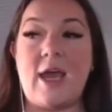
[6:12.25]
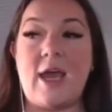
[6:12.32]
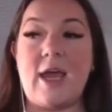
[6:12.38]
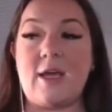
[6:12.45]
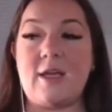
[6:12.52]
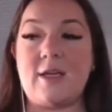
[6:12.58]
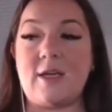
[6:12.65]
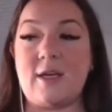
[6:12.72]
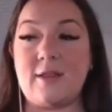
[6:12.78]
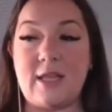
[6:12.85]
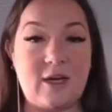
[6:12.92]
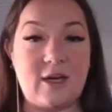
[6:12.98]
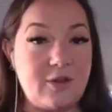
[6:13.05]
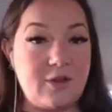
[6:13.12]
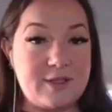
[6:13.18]
And
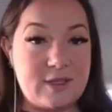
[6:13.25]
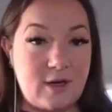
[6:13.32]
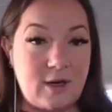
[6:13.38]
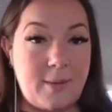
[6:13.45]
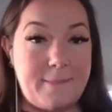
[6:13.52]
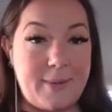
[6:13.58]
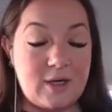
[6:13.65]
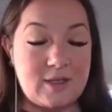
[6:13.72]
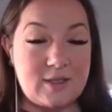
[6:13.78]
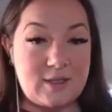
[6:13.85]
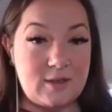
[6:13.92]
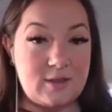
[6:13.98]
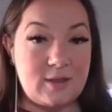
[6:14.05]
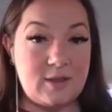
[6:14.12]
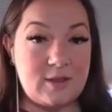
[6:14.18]
then all of a sudden I'm
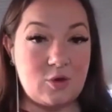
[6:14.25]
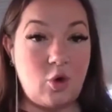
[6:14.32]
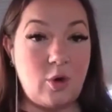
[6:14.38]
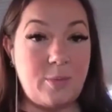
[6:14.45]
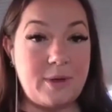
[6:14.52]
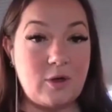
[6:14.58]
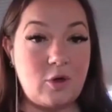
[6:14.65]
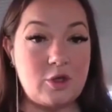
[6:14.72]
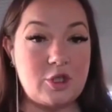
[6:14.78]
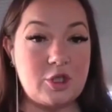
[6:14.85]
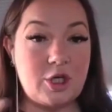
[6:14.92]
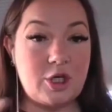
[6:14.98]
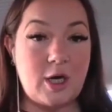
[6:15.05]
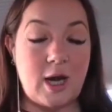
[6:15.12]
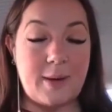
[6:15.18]
boxed into this corporate
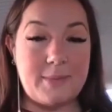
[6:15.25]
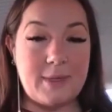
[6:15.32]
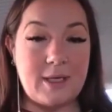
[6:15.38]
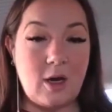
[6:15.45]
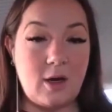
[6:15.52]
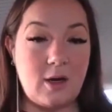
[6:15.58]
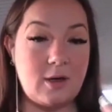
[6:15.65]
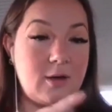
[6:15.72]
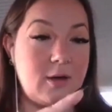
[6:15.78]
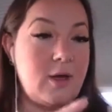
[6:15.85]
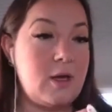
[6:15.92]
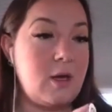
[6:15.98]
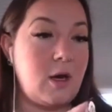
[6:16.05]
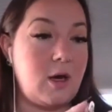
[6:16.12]
culture. I'm young.